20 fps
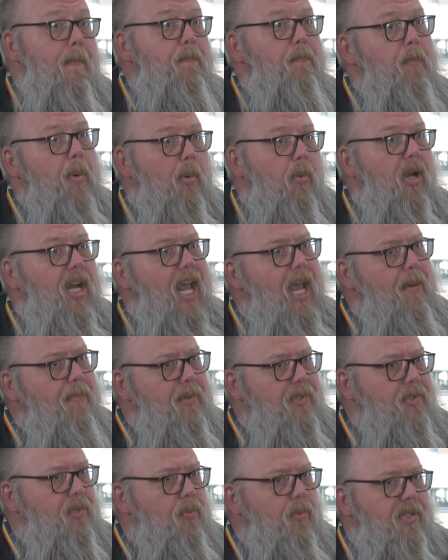But what
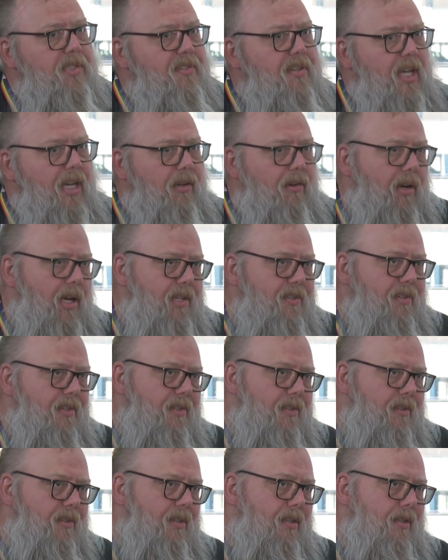happens once that
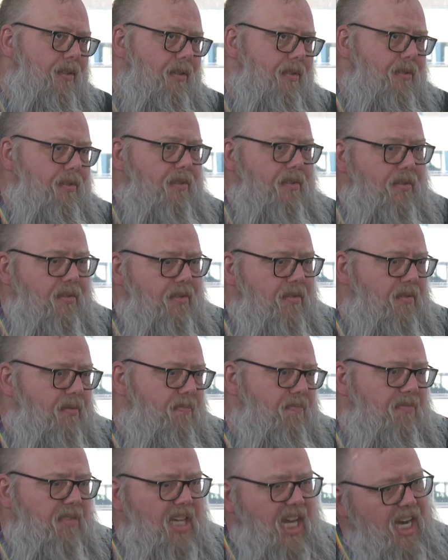crisis is
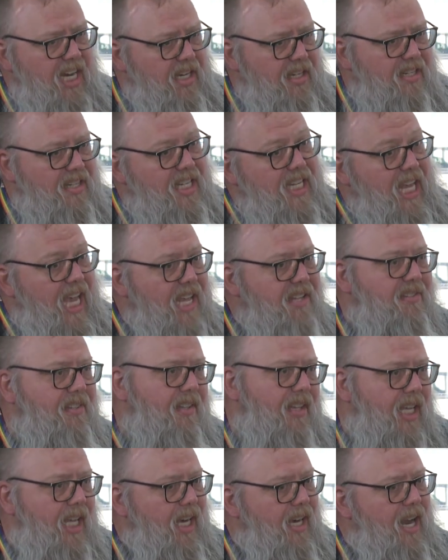kind of
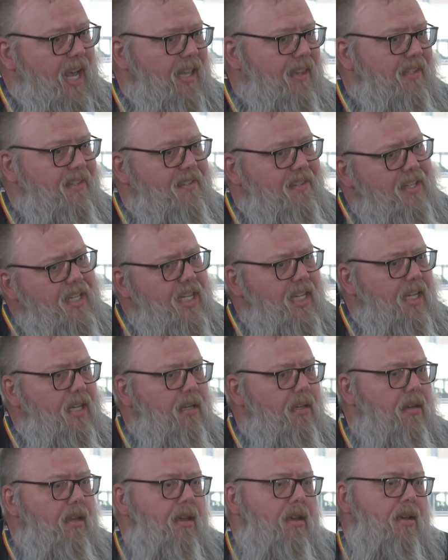de-escalated on the
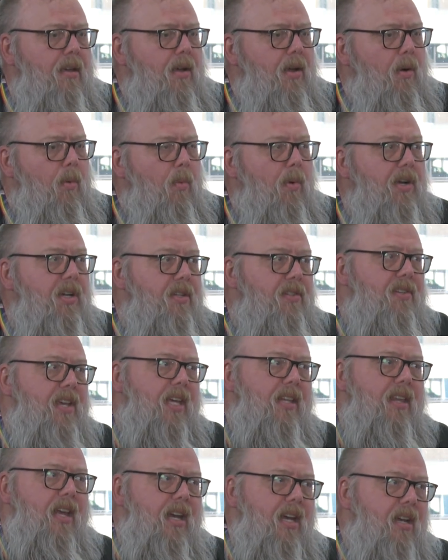scene? Where do you
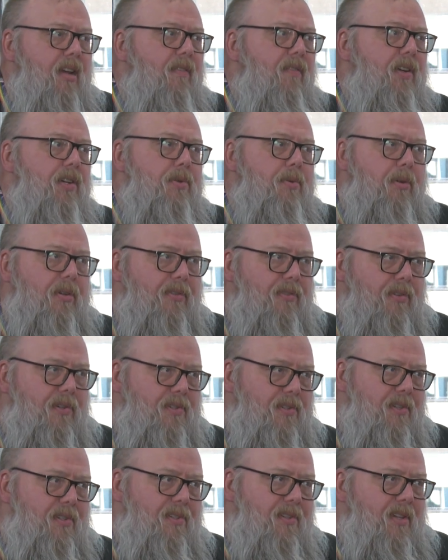take that individual for
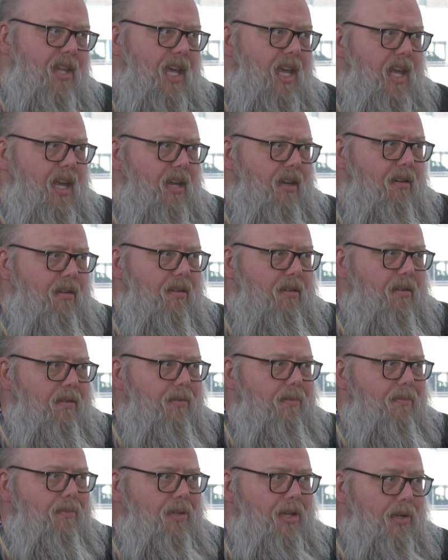sustained,
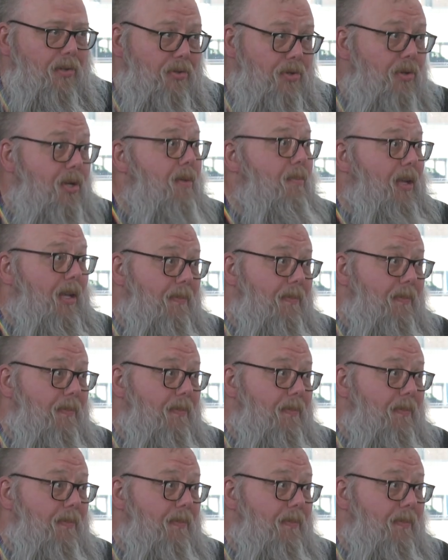treatment?